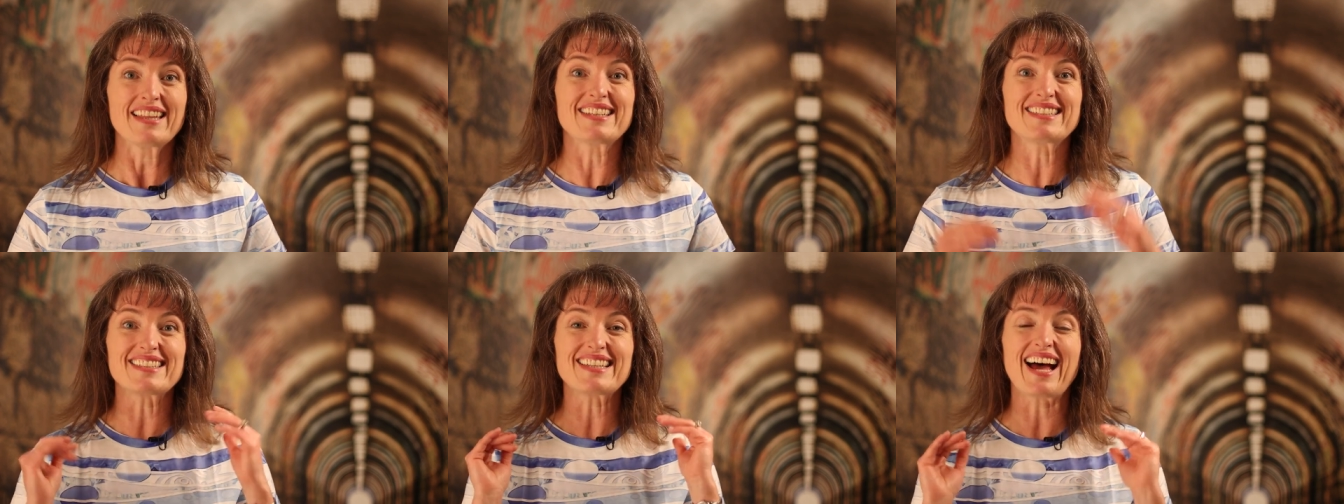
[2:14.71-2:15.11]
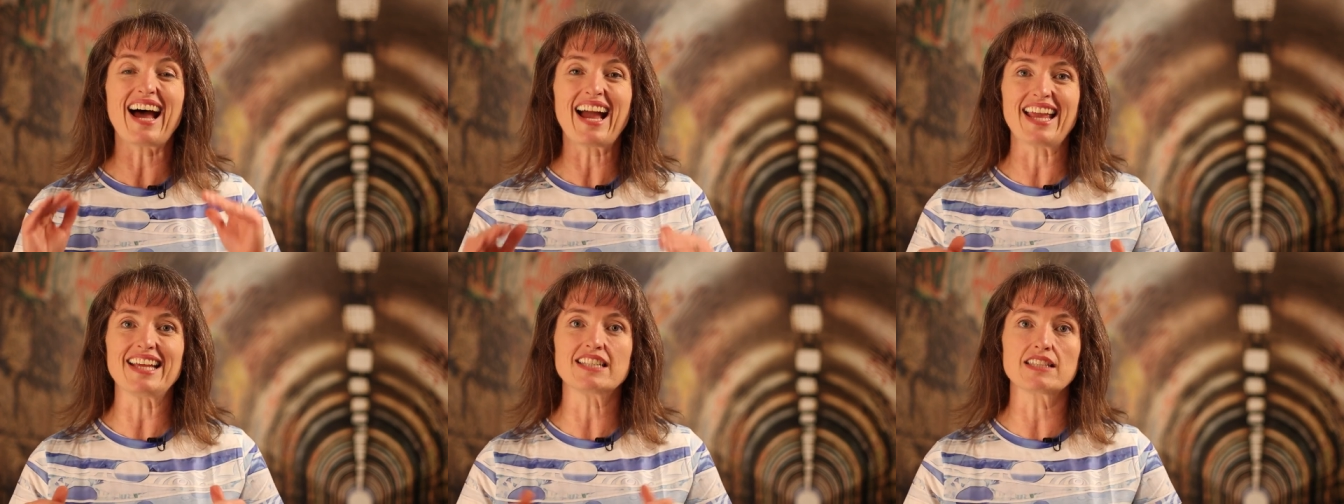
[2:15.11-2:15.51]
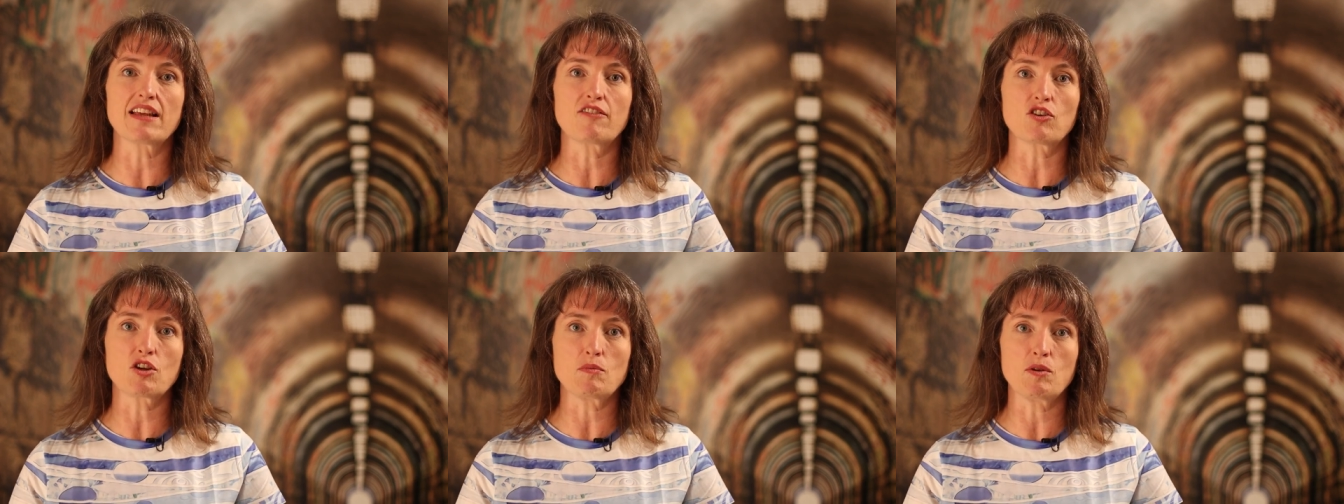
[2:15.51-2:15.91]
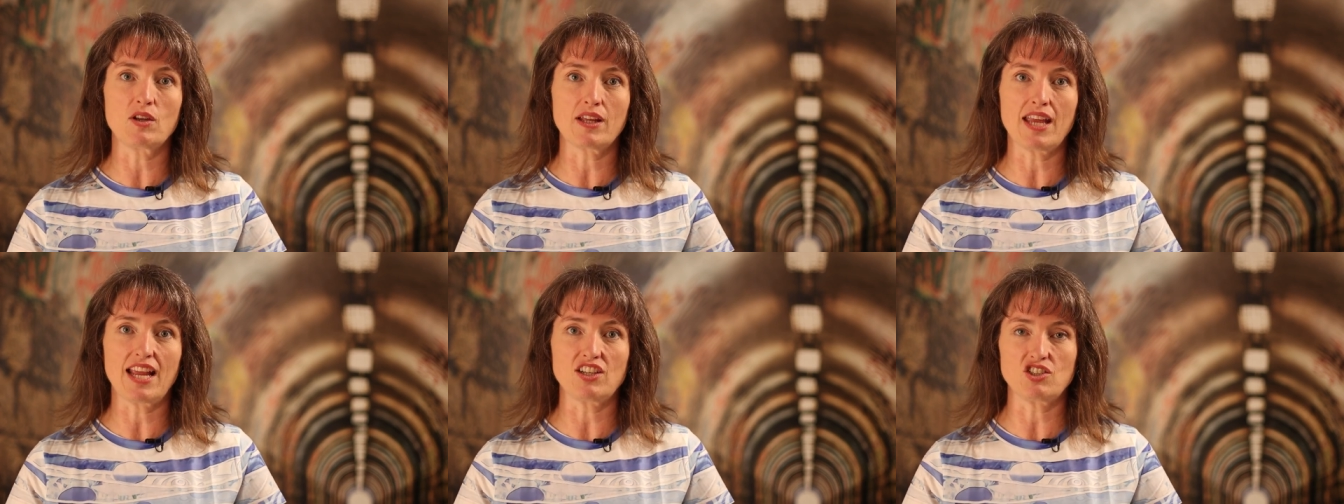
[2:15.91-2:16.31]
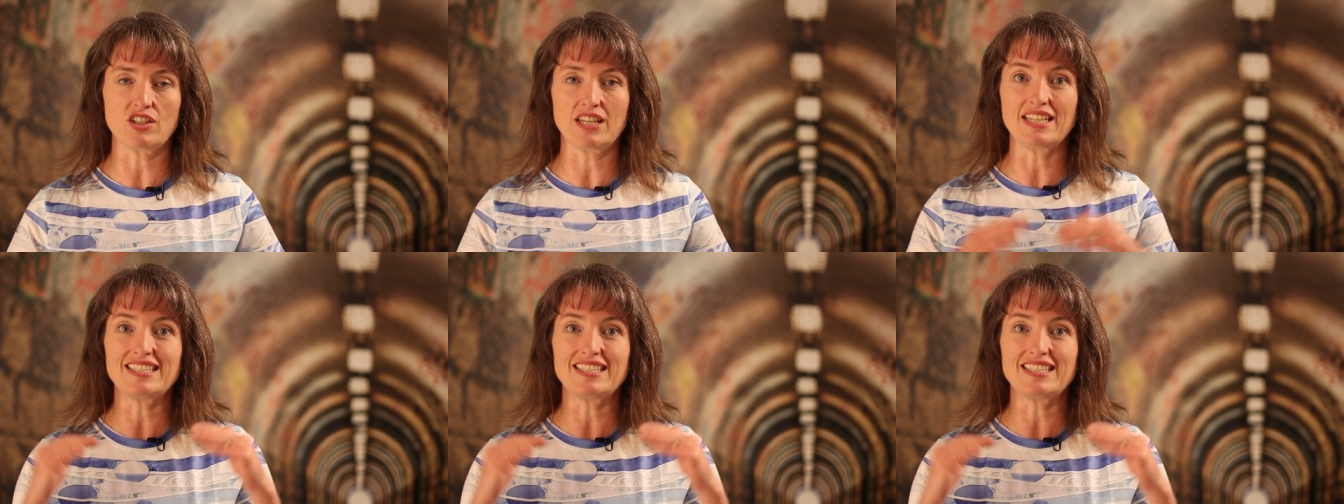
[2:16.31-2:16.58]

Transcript: This is highest level communication.